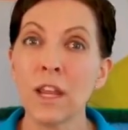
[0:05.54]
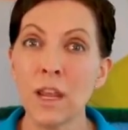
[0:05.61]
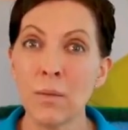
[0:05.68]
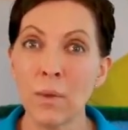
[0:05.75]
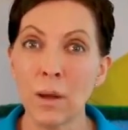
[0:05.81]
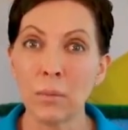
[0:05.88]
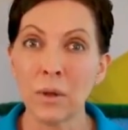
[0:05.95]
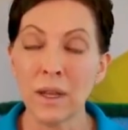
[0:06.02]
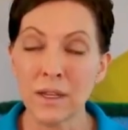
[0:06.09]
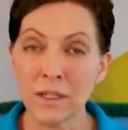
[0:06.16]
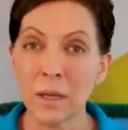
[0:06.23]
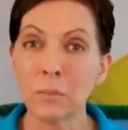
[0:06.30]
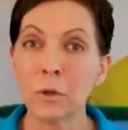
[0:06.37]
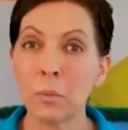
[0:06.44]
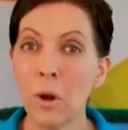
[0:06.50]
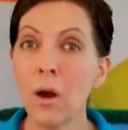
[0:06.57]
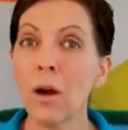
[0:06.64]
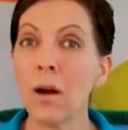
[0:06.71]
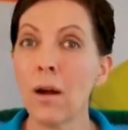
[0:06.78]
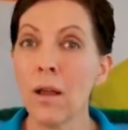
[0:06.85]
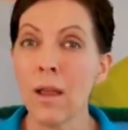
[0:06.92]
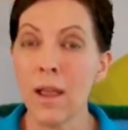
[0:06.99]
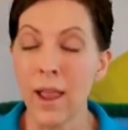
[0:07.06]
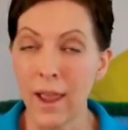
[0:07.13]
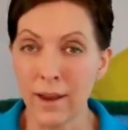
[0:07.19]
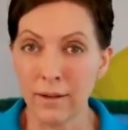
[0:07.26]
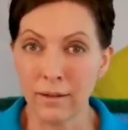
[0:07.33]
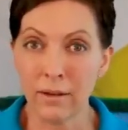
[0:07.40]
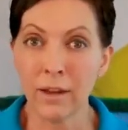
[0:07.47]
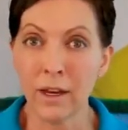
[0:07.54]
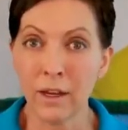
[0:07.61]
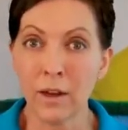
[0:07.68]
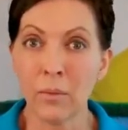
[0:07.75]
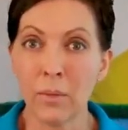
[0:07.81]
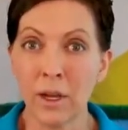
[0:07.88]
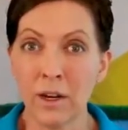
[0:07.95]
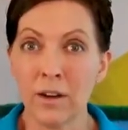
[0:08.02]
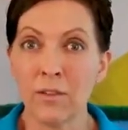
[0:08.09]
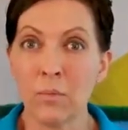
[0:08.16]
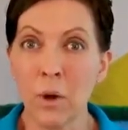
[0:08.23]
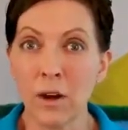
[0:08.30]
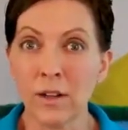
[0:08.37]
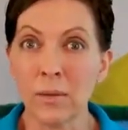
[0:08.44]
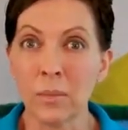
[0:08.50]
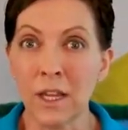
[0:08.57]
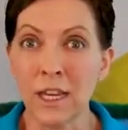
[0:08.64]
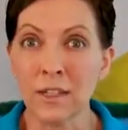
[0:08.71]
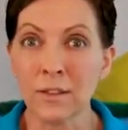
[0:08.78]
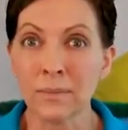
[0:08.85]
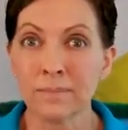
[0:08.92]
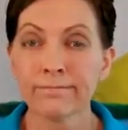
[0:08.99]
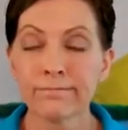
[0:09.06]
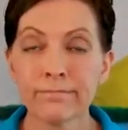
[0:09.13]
to keep my place up to par and in a competitive marketplace?